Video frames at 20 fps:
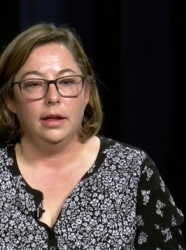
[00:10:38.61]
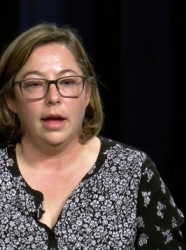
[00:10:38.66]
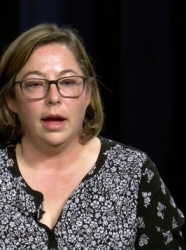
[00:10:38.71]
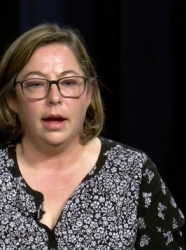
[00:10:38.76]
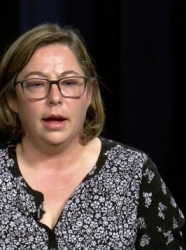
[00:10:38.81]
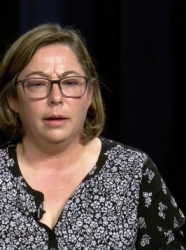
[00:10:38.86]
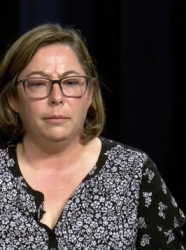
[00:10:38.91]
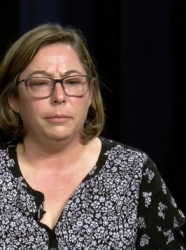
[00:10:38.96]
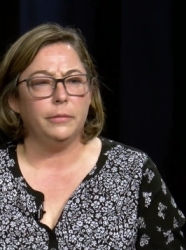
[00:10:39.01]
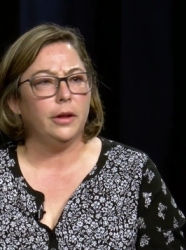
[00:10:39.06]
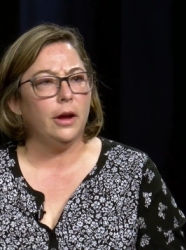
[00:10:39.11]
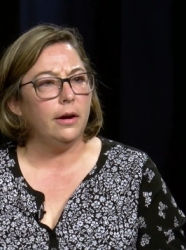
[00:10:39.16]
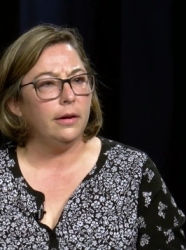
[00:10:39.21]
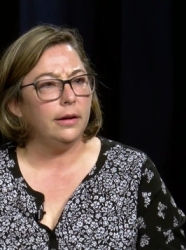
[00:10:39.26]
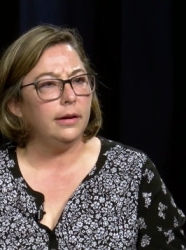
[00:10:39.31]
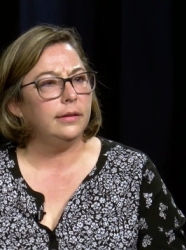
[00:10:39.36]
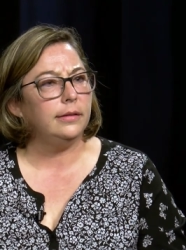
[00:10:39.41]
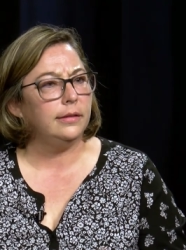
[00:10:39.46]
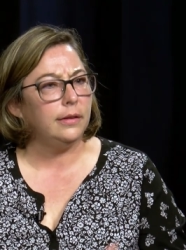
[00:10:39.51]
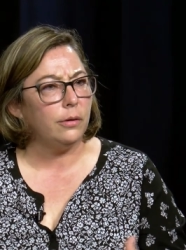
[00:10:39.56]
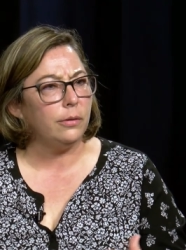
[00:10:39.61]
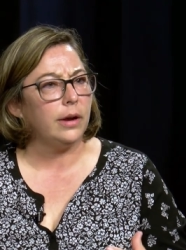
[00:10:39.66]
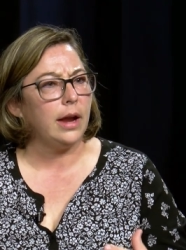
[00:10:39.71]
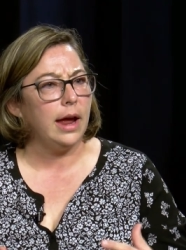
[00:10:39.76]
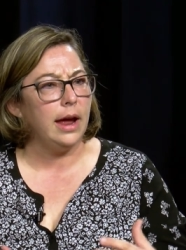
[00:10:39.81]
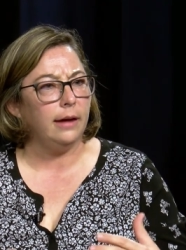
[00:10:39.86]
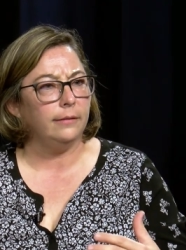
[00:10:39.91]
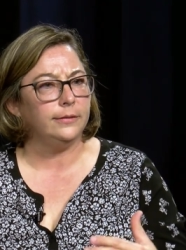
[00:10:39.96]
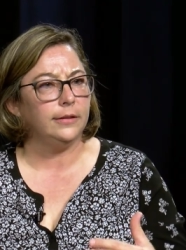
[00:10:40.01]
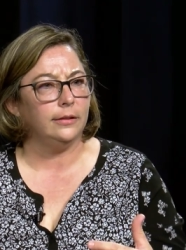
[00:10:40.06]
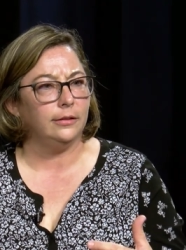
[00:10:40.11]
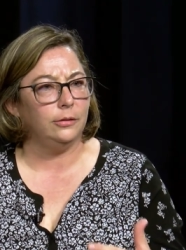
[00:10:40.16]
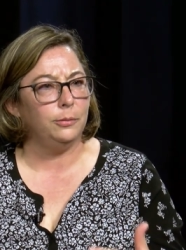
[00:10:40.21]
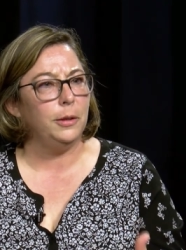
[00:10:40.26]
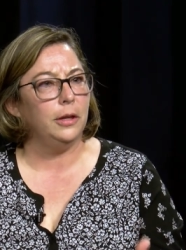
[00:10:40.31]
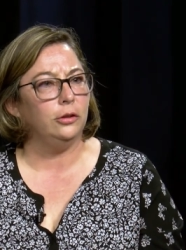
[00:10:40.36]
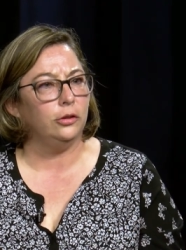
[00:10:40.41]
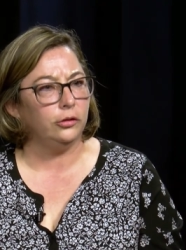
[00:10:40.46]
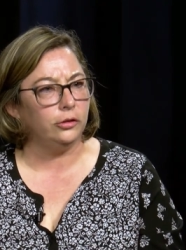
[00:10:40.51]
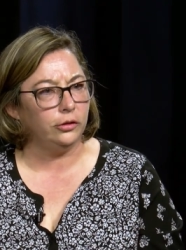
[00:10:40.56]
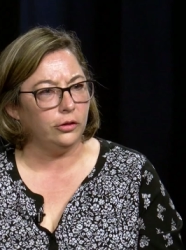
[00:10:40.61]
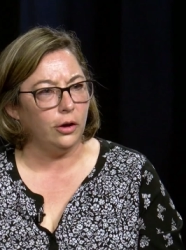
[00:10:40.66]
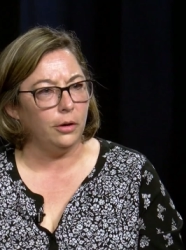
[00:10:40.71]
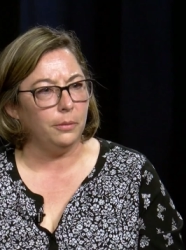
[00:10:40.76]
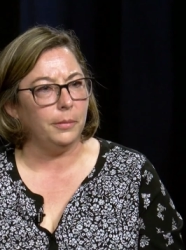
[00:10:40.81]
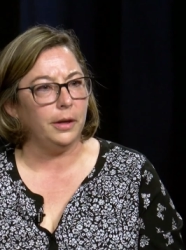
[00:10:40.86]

um, the artists don't have to spend so